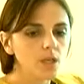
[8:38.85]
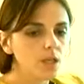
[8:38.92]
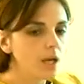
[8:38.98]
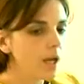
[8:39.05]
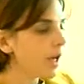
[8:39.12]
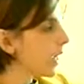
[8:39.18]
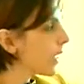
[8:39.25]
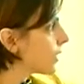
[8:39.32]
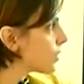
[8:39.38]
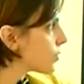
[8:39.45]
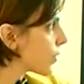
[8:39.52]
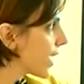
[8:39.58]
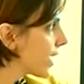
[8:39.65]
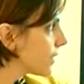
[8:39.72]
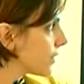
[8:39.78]
In
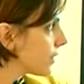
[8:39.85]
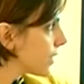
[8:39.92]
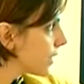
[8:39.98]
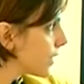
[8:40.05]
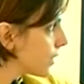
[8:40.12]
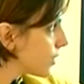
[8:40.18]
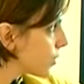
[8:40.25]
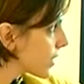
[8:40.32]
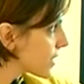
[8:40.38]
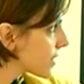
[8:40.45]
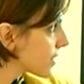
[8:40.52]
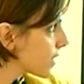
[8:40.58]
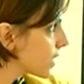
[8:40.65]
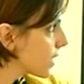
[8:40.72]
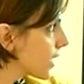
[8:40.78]
red, you can
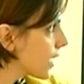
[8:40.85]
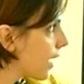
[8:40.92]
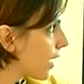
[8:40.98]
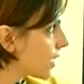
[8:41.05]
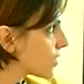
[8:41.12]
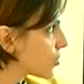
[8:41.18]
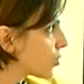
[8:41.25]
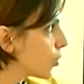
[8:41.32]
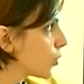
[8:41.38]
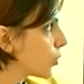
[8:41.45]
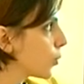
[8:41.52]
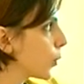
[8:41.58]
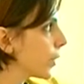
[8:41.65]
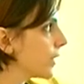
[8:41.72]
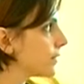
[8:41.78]
see a
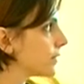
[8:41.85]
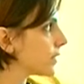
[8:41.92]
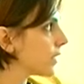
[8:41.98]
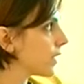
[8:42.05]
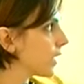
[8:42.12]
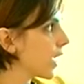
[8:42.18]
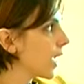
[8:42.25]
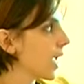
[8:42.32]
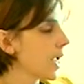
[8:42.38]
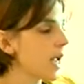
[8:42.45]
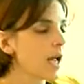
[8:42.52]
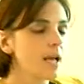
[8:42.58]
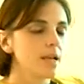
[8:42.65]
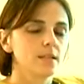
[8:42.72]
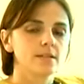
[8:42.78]
zone with
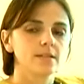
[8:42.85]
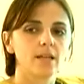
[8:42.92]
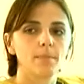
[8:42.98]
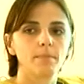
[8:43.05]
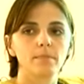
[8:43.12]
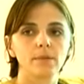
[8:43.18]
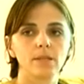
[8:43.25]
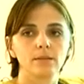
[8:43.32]
10